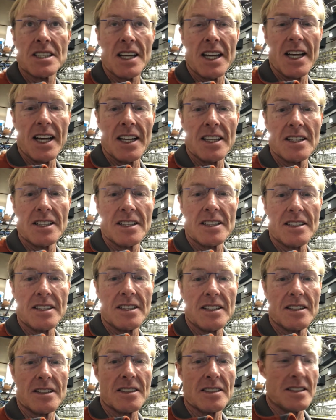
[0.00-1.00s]
and
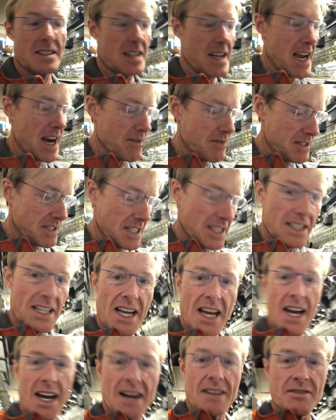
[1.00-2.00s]
they're everything they
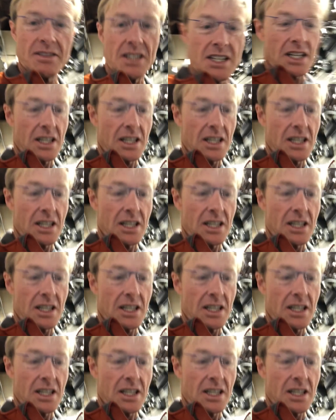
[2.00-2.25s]
have.